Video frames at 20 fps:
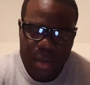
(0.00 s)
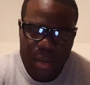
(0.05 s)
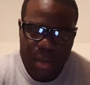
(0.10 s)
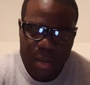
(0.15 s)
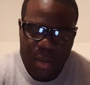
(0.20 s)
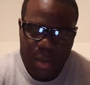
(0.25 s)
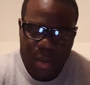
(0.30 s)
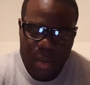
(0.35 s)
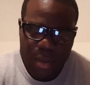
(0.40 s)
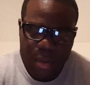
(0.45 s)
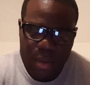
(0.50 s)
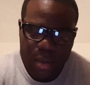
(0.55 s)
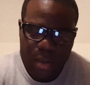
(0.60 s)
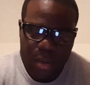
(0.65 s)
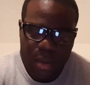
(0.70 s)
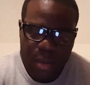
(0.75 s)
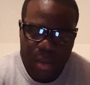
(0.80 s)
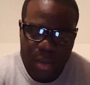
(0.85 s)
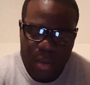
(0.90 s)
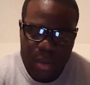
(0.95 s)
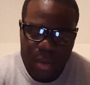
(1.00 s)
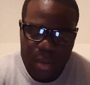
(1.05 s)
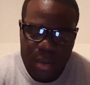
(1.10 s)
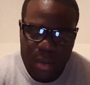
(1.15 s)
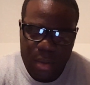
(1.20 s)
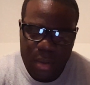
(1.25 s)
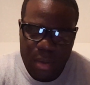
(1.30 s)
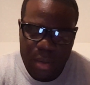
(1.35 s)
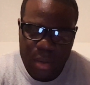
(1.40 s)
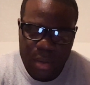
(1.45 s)

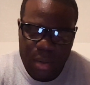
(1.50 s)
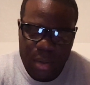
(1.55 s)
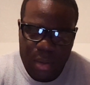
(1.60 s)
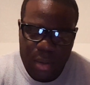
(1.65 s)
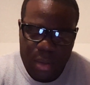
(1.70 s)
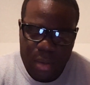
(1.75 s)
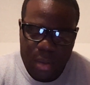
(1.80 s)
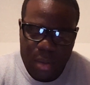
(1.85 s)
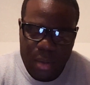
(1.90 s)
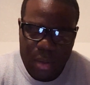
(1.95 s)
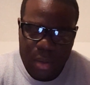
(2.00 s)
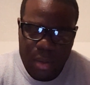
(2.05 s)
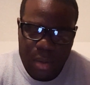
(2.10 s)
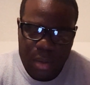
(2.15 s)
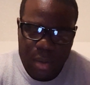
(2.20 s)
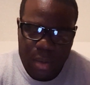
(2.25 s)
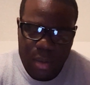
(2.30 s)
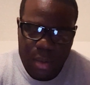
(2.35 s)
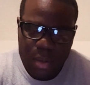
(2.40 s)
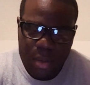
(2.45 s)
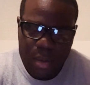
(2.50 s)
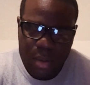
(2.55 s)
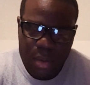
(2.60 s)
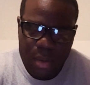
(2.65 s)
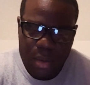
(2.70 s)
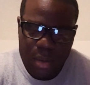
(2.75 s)
(silence)